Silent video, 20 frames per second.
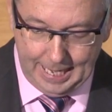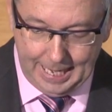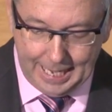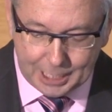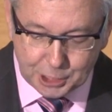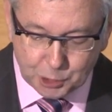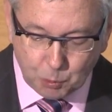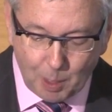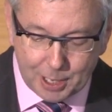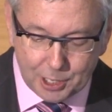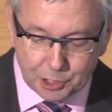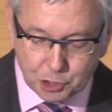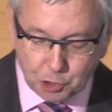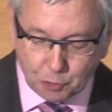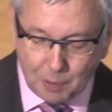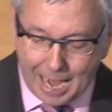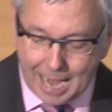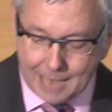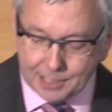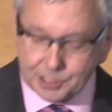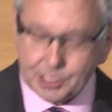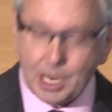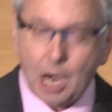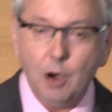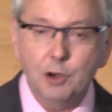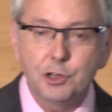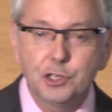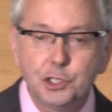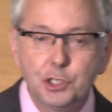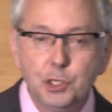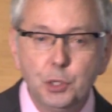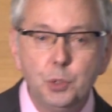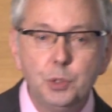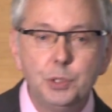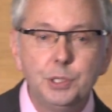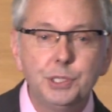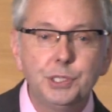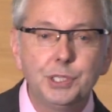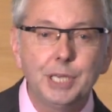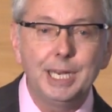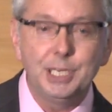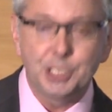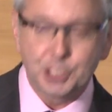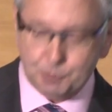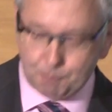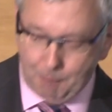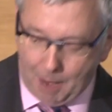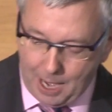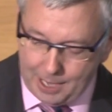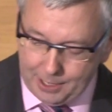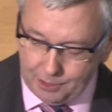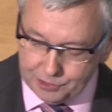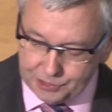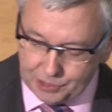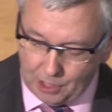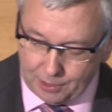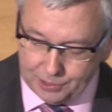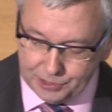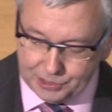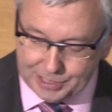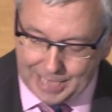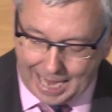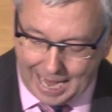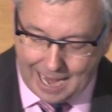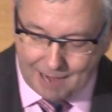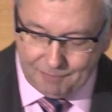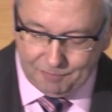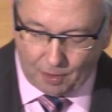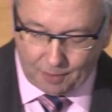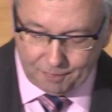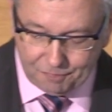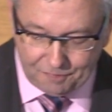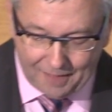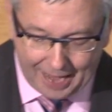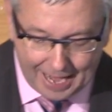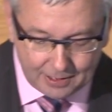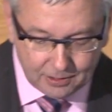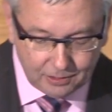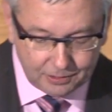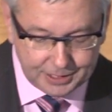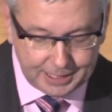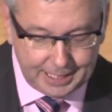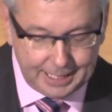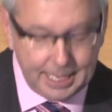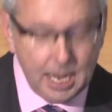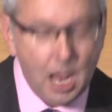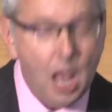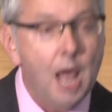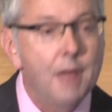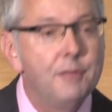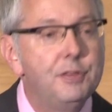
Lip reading: It's what attracts our students, inspires our staff, our faculty,